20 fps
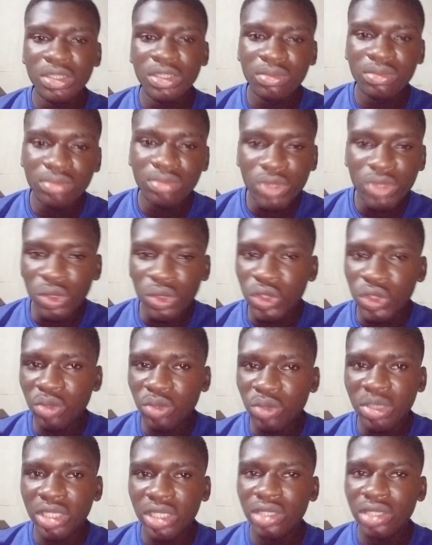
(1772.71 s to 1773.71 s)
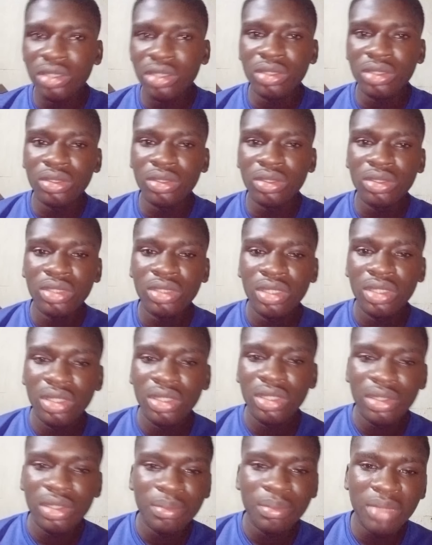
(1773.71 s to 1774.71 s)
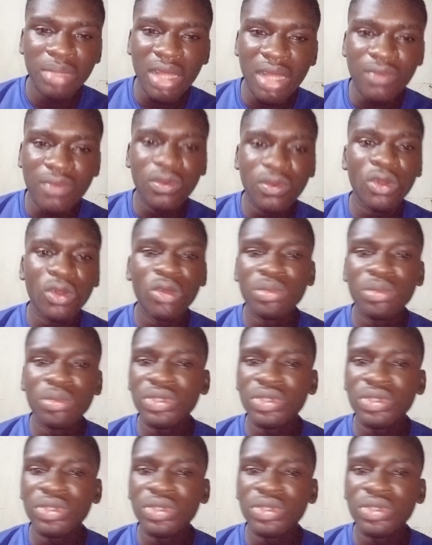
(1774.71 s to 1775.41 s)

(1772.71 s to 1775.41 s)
social media platforms